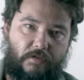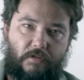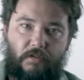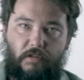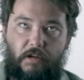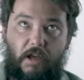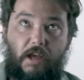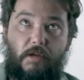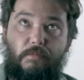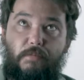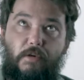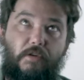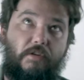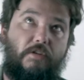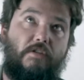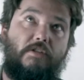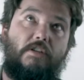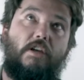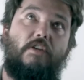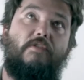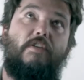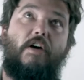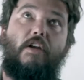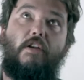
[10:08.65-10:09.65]
You can't pull
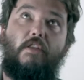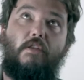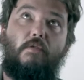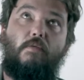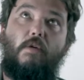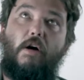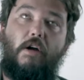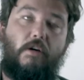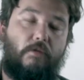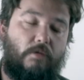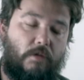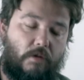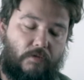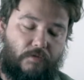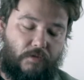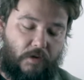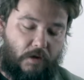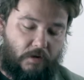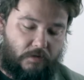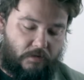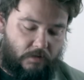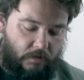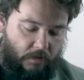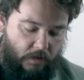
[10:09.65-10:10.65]
yourself out of the water with a
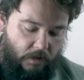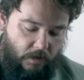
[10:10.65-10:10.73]
fish.